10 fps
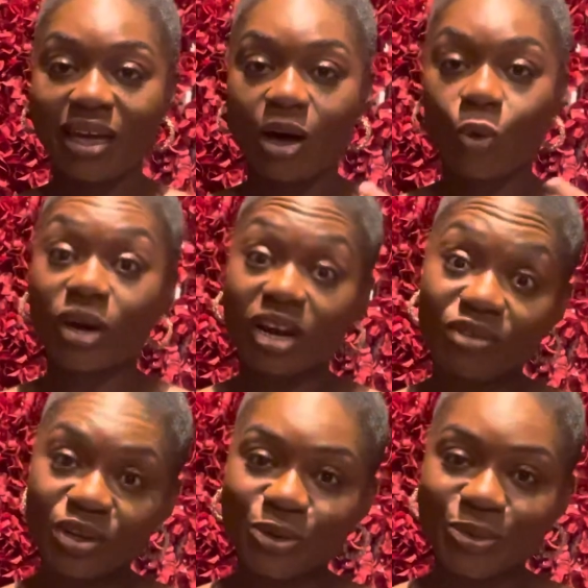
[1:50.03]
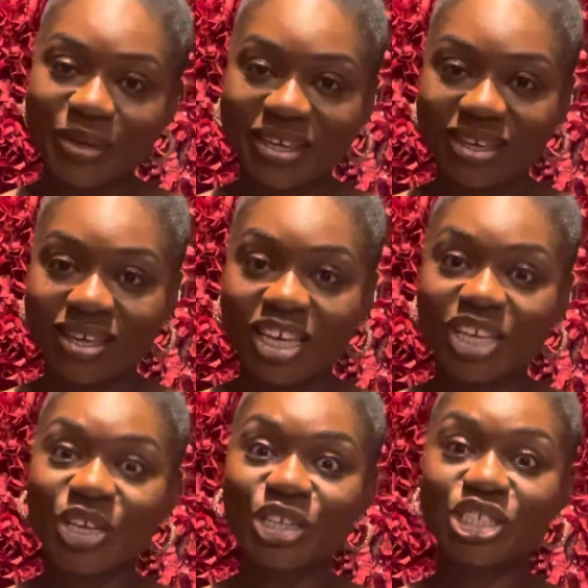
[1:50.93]
whatever you eat,
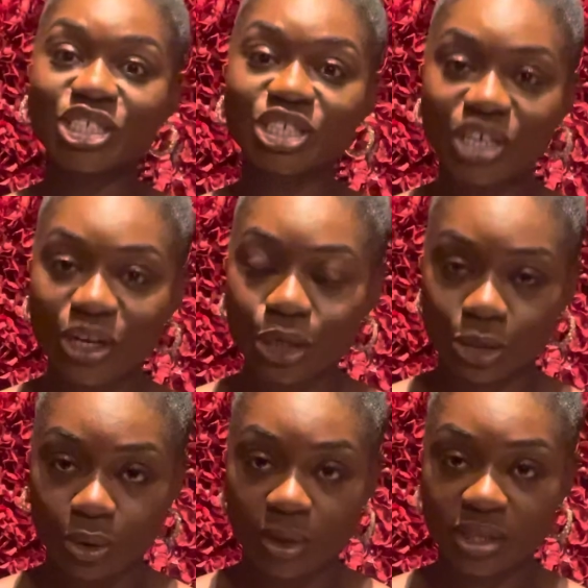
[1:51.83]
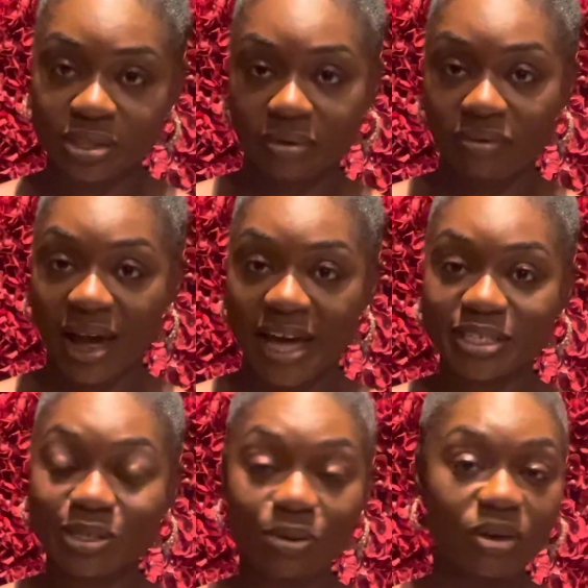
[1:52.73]
your sugar is going to
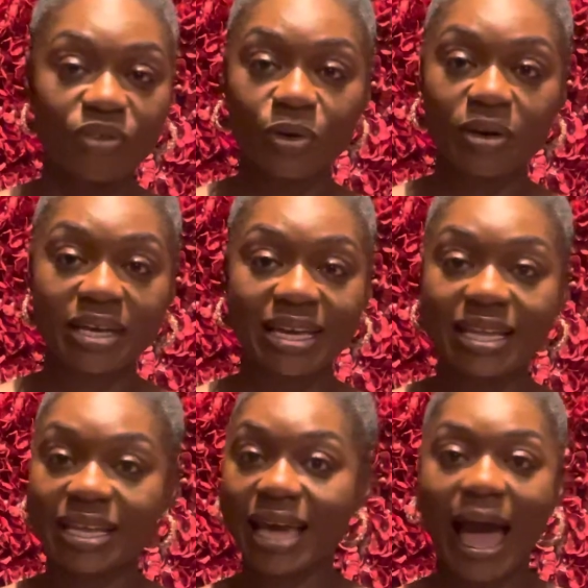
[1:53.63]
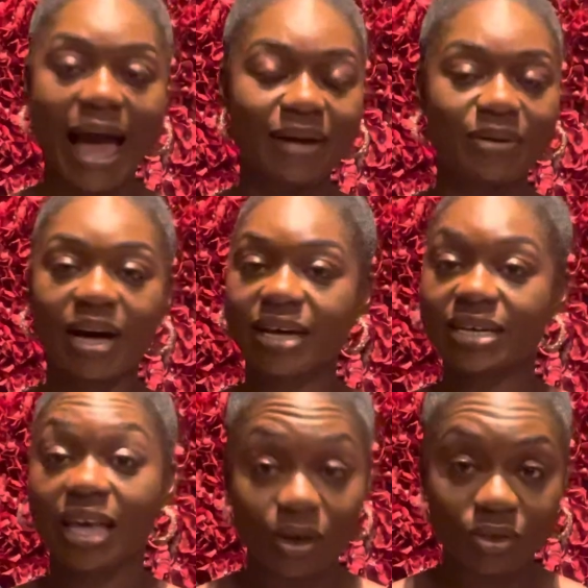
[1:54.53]
rise. So if you're eating
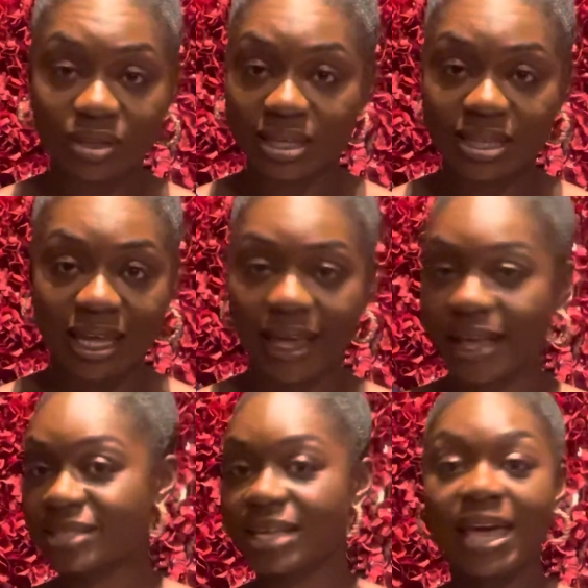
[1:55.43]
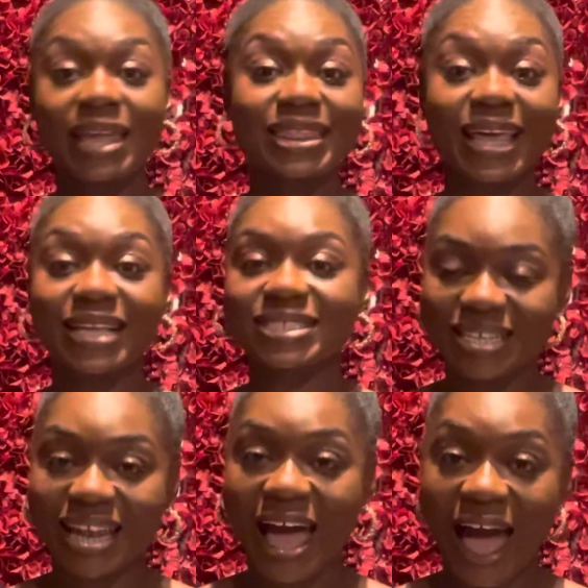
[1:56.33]
unhealthy things
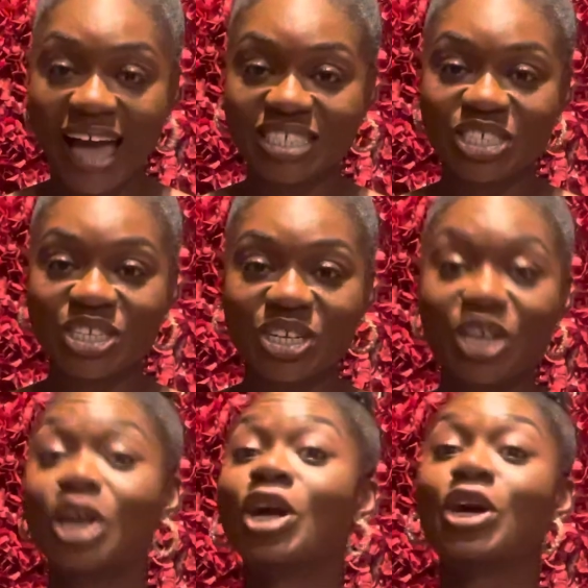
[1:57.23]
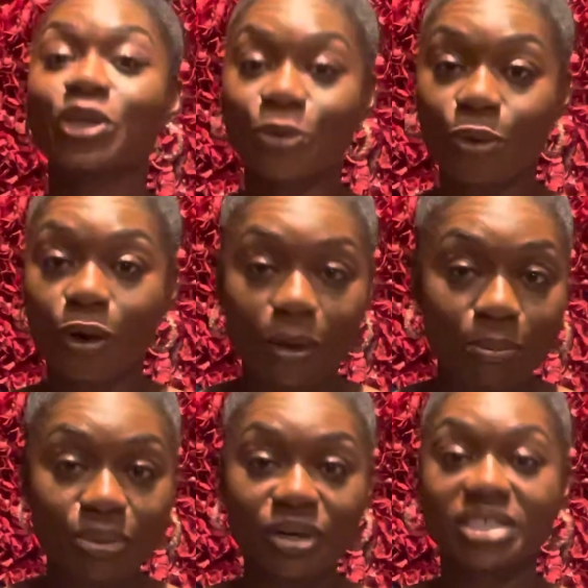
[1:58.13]
in high sugar, you are
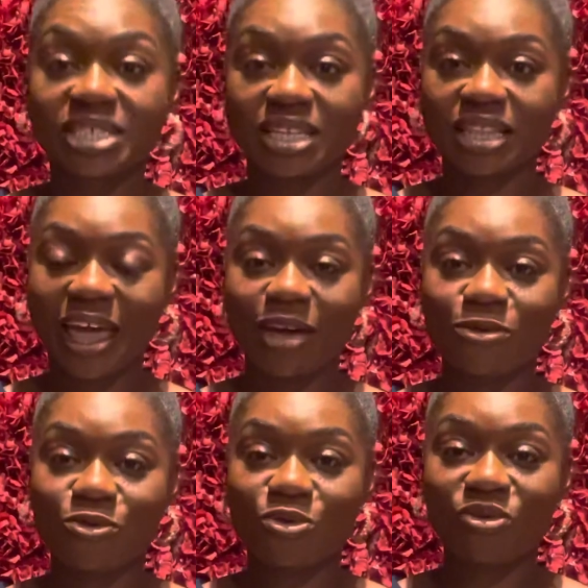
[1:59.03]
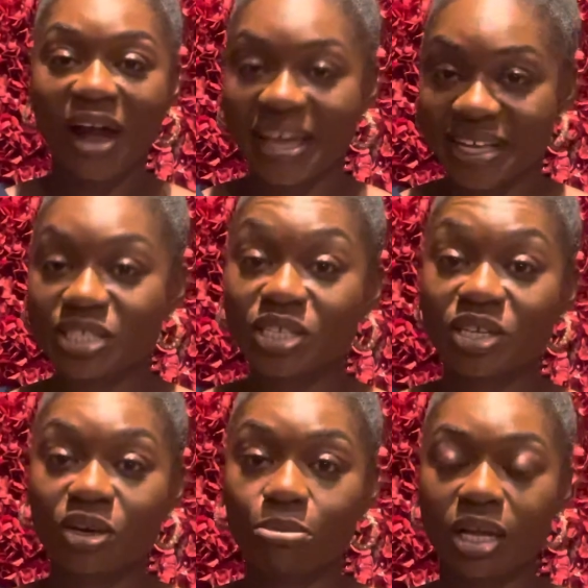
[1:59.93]
pushing that right into
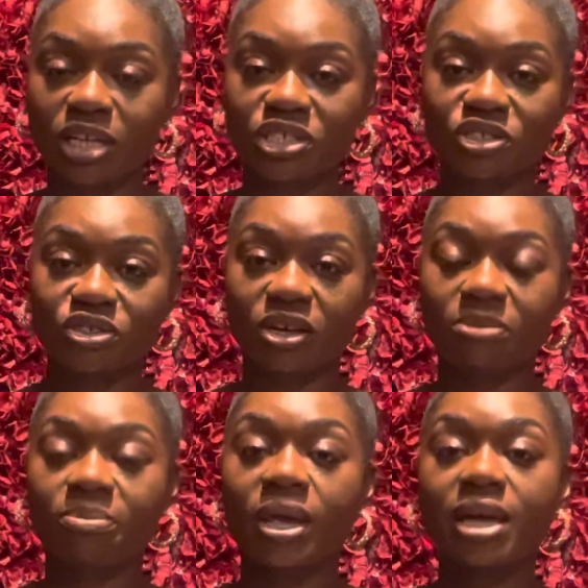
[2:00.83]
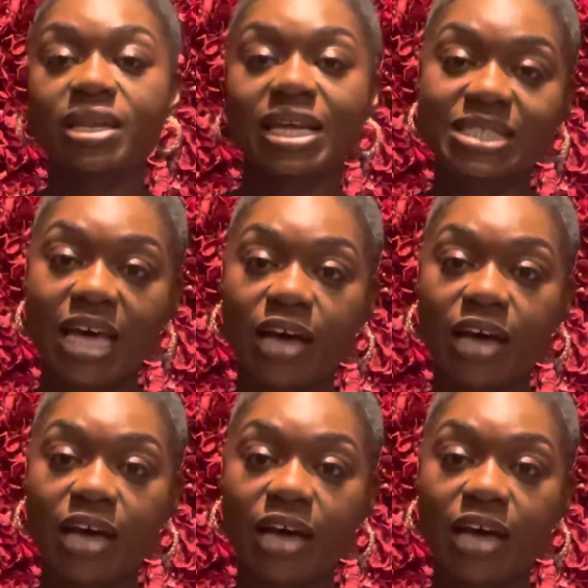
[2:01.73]
your bloodstream. That's how